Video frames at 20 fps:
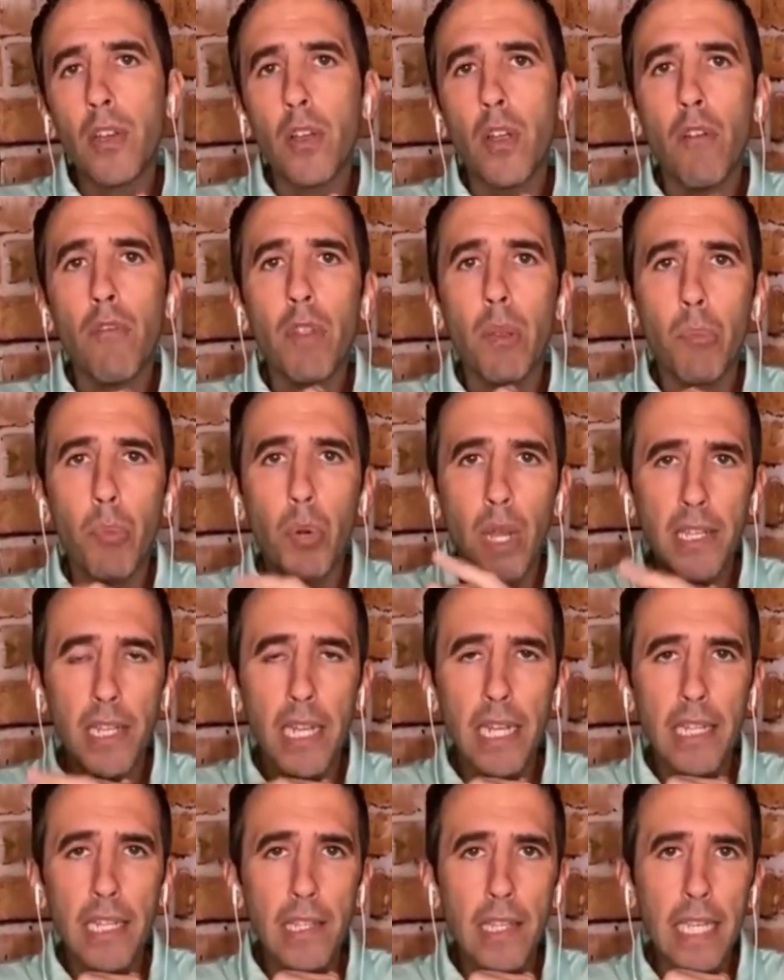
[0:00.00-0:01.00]
over the
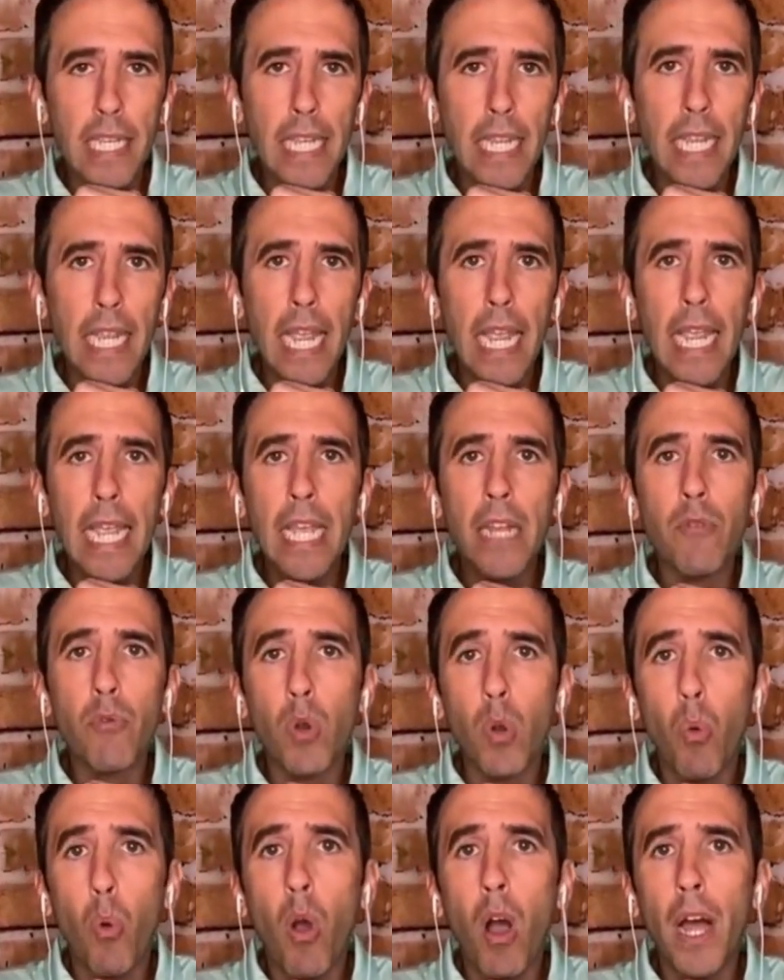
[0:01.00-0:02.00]
presidency in
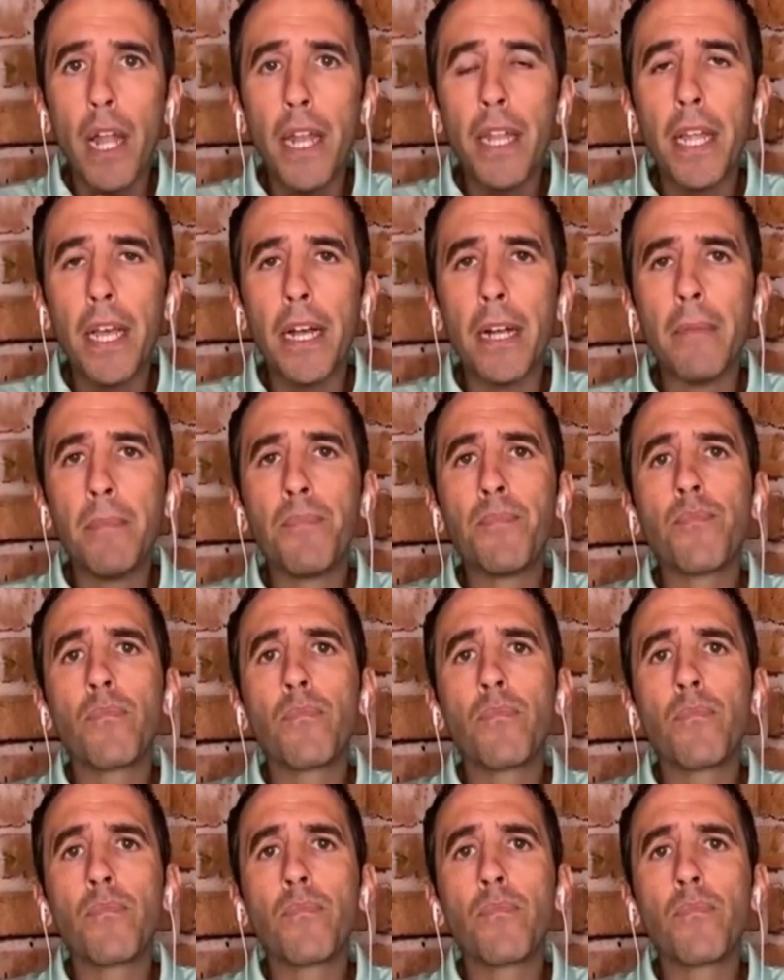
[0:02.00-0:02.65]
Rwanda,